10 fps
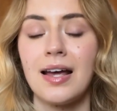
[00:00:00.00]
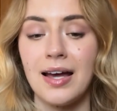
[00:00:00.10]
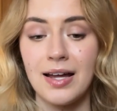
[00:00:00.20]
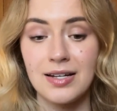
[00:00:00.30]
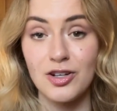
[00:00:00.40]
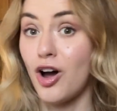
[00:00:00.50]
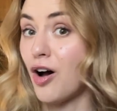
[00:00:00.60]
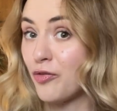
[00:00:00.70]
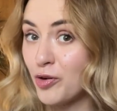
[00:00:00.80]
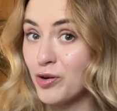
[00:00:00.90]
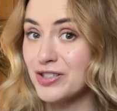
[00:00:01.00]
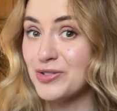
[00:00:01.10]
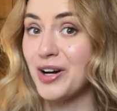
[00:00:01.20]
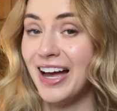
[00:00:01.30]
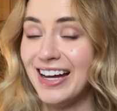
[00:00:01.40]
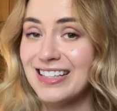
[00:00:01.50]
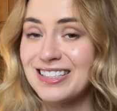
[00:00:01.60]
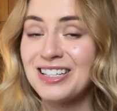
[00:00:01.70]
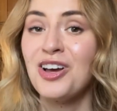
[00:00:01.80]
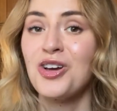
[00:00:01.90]
and of course your
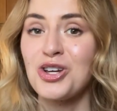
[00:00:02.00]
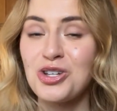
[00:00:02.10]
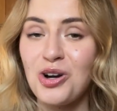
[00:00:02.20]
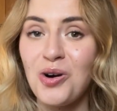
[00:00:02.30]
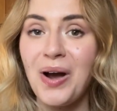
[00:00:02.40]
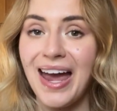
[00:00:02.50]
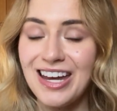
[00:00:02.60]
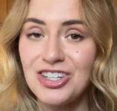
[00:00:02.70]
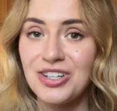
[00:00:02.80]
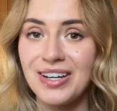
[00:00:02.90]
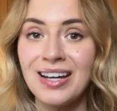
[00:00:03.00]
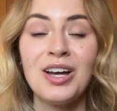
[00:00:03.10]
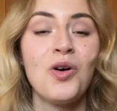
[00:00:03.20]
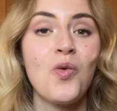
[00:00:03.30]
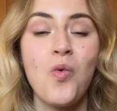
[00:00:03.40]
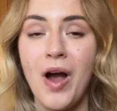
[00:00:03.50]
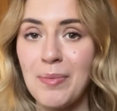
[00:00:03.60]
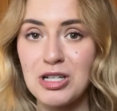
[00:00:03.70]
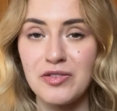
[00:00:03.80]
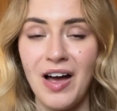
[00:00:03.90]
hands show aging way
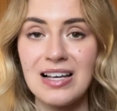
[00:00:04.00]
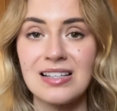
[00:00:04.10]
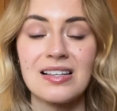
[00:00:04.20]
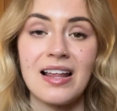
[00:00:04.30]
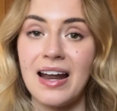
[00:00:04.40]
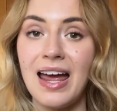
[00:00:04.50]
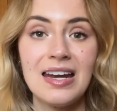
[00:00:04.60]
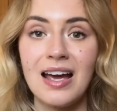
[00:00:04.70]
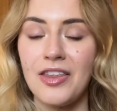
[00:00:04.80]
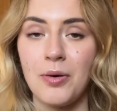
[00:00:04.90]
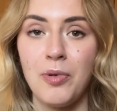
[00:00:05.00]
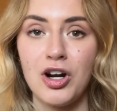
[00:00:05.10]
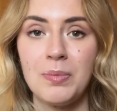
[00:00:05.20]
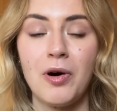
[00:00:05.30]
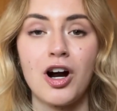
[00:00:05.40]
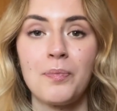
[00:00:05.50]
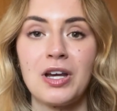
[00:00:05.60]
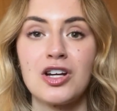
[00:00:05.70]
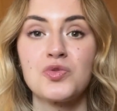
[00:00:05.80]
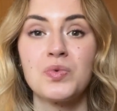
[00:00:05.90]
much faster than any other body part,
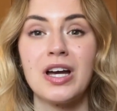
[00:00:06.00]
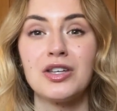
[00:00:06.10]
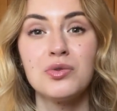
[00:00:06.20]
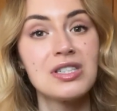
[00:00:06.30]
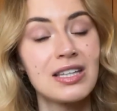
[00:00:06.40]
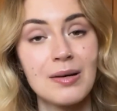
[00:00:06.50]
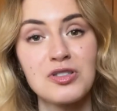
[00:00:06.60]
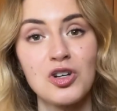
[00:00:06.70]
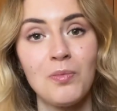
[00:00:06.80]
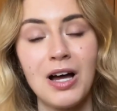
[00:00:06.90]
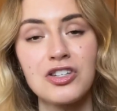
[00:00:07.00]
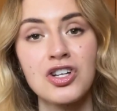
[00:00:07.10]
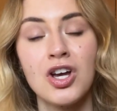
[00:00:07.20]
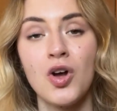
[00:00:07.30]
because we are using them so much.